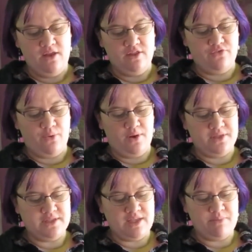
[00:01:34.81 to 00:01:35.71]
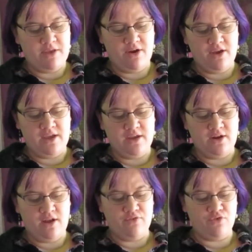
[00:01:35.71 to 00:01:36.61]
The fourth is a
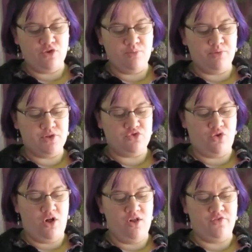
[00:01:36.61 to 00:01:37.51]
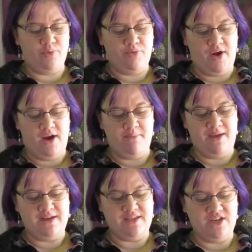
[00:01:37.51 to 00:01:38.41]
period of group withdrawal for prayer,
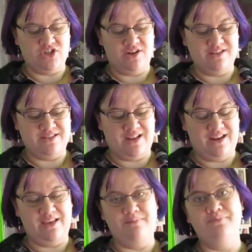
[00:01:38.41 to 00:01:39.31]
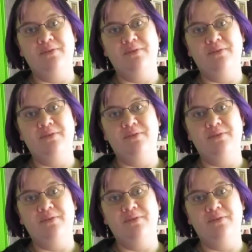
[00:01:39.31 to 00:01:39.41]
meditation, and study.